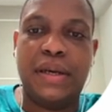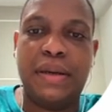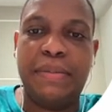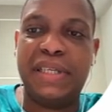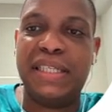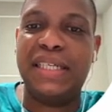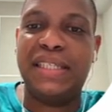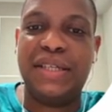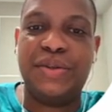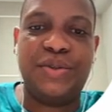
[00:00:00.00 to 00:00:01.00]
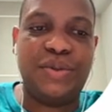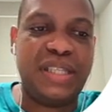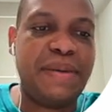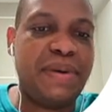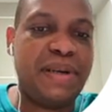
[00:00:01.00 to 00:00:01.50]
Basically tells you
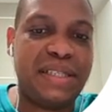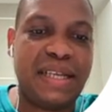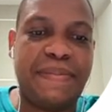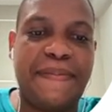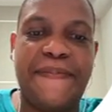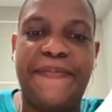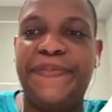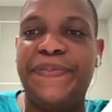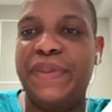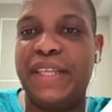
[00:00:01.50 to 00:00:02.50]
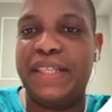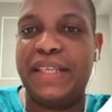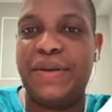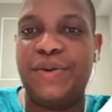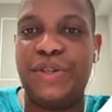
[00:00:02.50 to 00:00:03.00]
step by step, this is
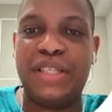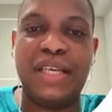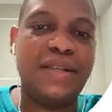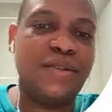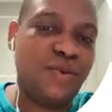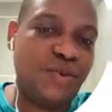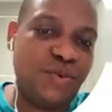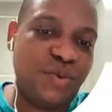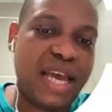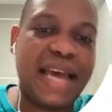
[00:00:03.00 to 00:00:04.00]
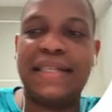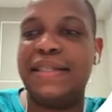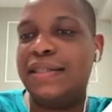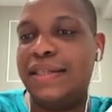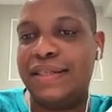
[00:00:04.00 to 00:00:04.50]
how you design, don't do that.
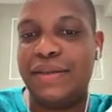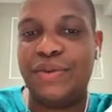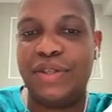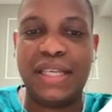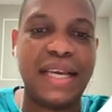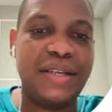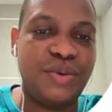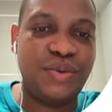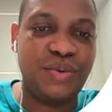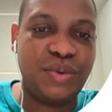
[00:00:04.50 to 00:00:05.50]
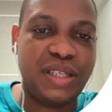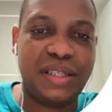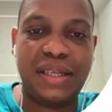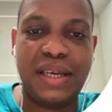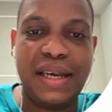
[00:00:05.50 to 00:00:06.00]
This is how you design, don't do
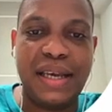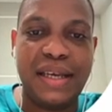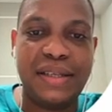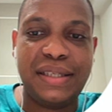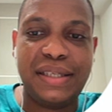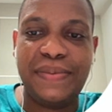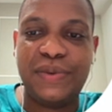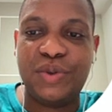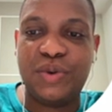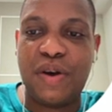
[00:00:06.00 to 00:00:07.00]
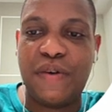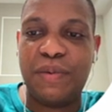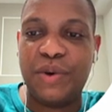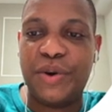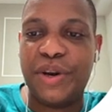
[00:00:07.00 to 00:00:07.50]
this. See, 12
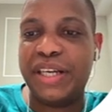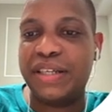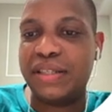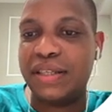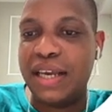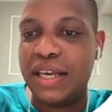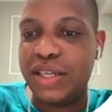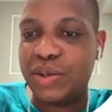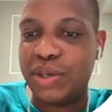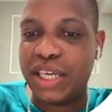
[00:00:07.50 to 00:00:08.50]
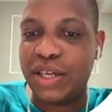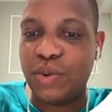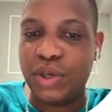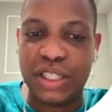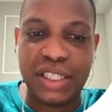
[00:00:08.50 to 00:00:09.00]
border radius. So here,
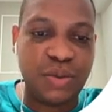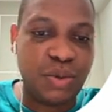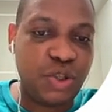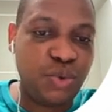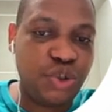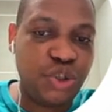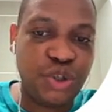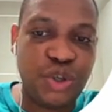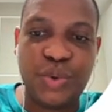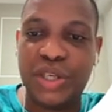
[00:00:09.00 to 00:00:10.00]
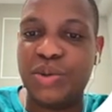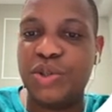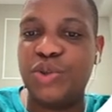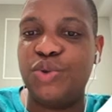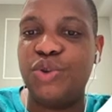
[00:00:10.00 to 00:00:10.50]
this is what you should do, and this is
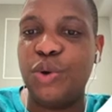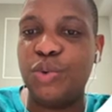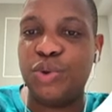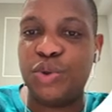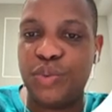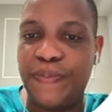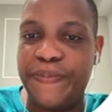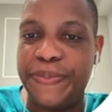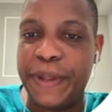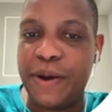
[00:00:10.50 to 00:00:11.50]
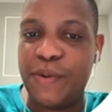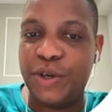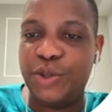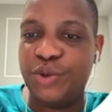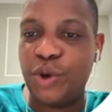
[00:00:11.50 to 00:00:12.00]
what you don't do.
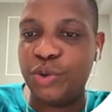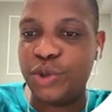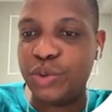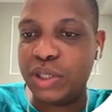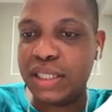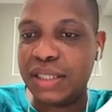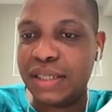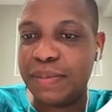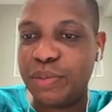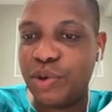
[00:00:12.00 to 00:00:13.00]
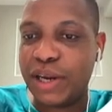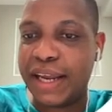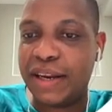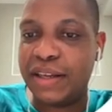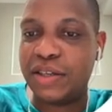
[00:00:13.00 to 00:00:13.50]
What you don't do is put
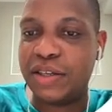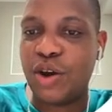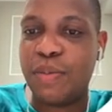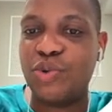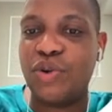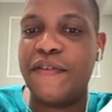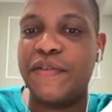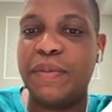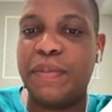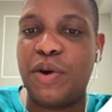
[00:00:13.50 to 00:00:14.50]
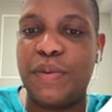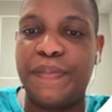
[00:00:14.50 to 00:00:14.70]
8 at the top, 12 at the bottom.